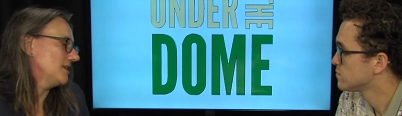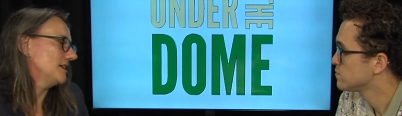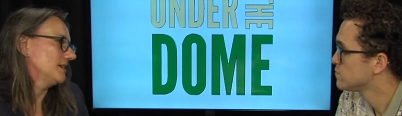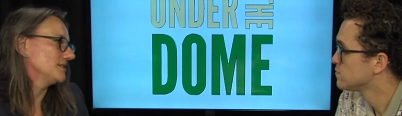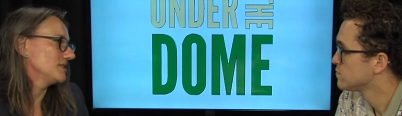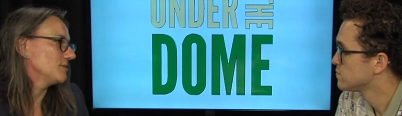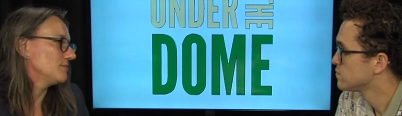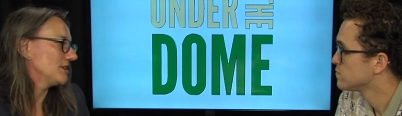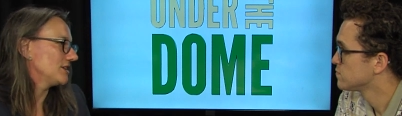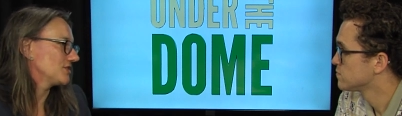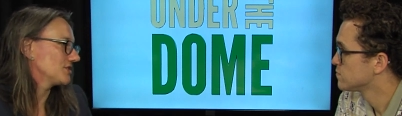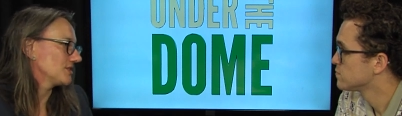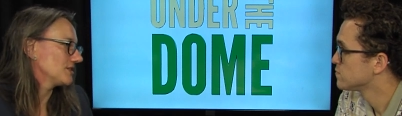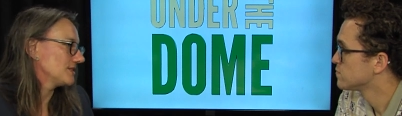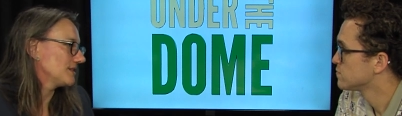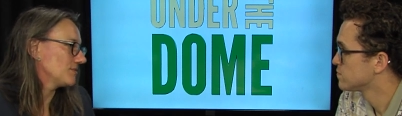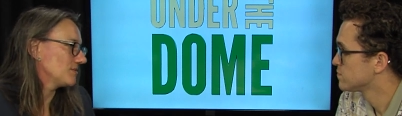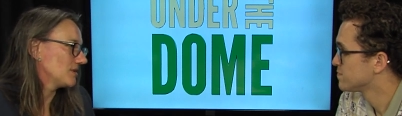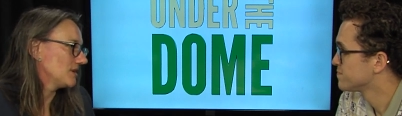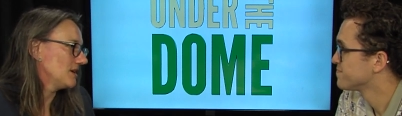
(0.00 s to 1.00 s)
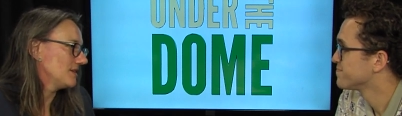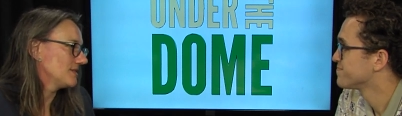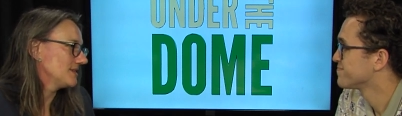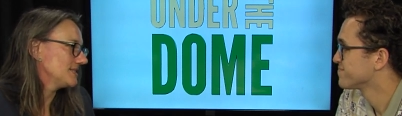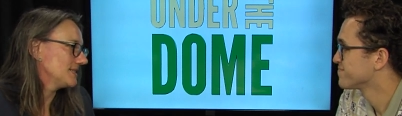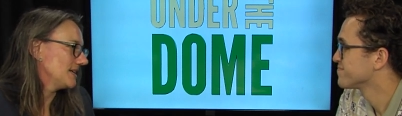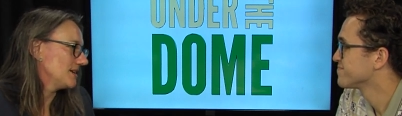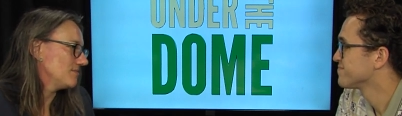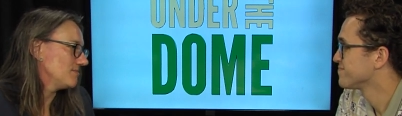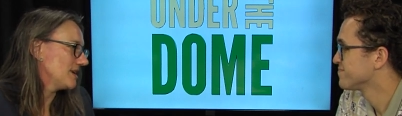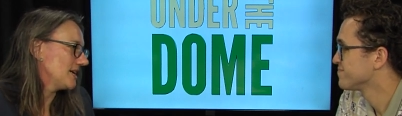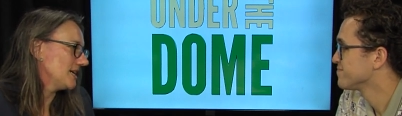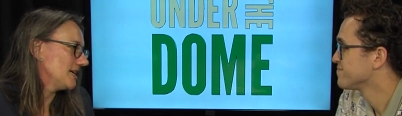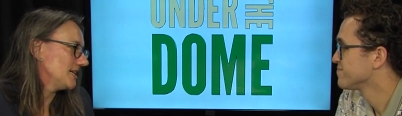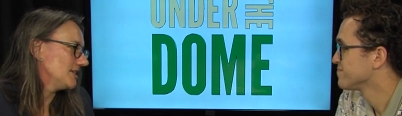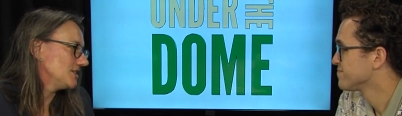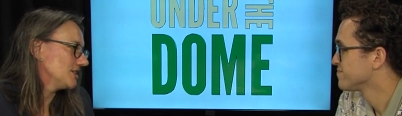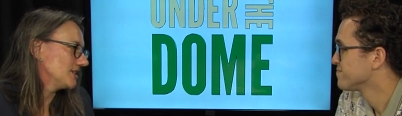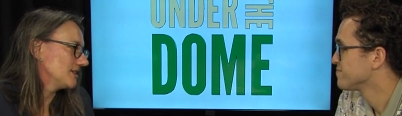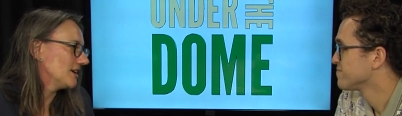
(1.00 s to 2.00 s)
Speaker 1: uh, to make sure that we're on the same
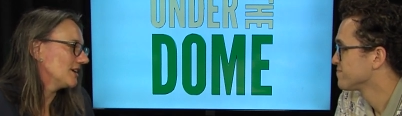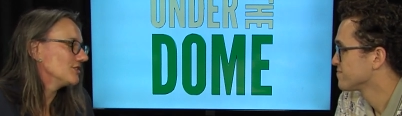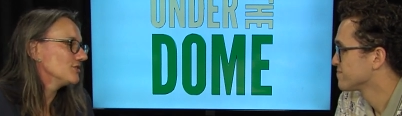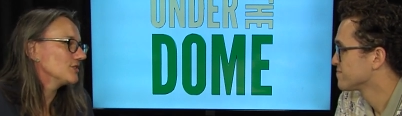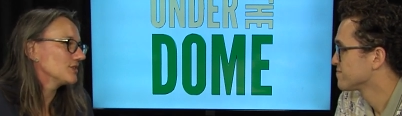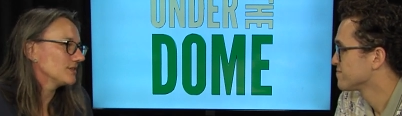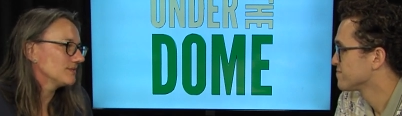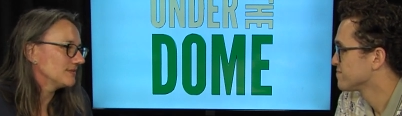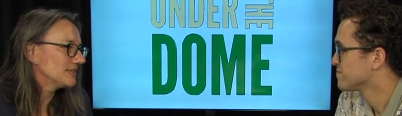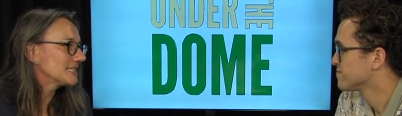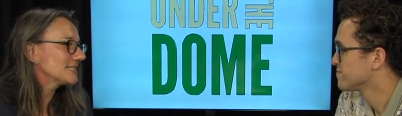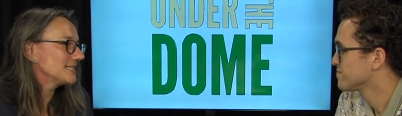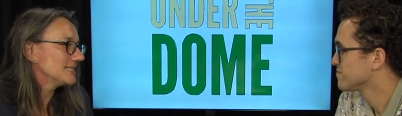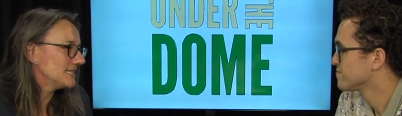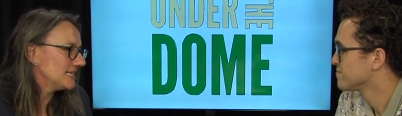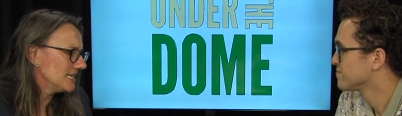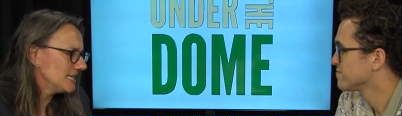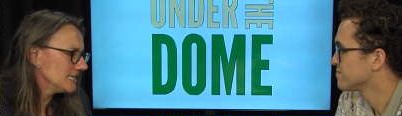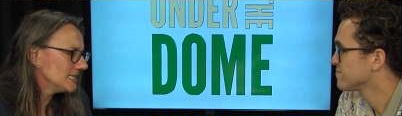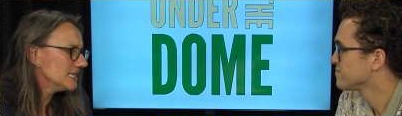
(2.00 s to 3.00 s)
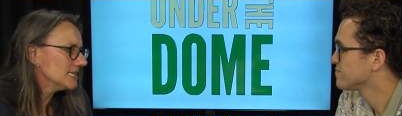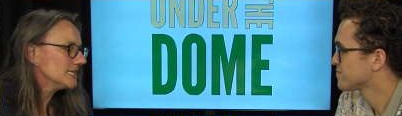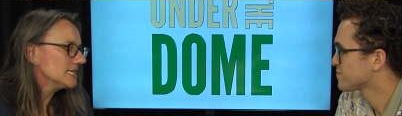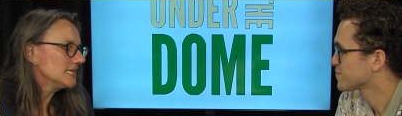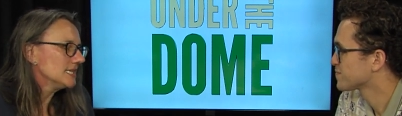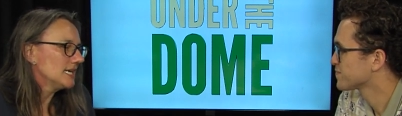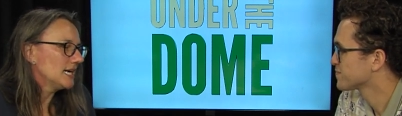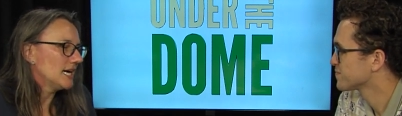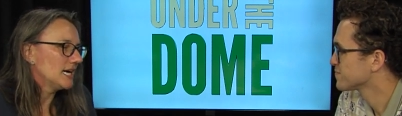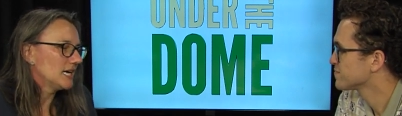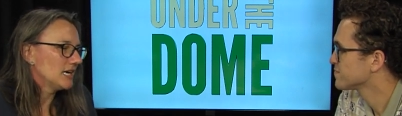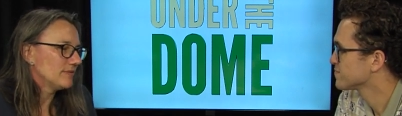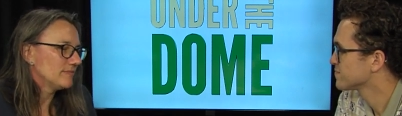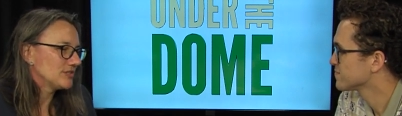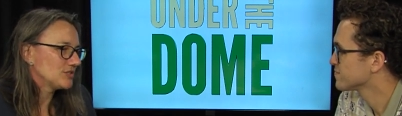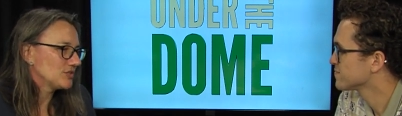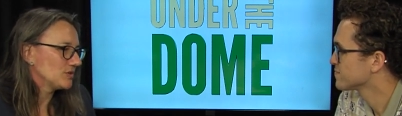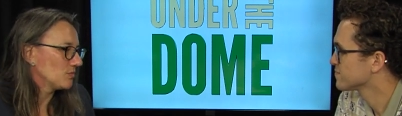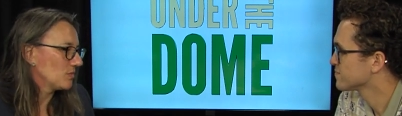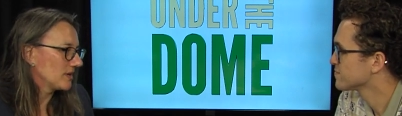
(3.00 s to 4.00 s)
page and under listening um,
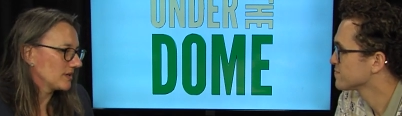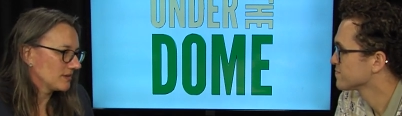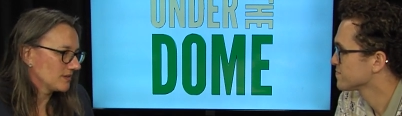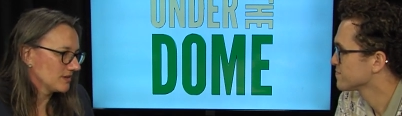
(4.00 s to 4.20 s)
as to what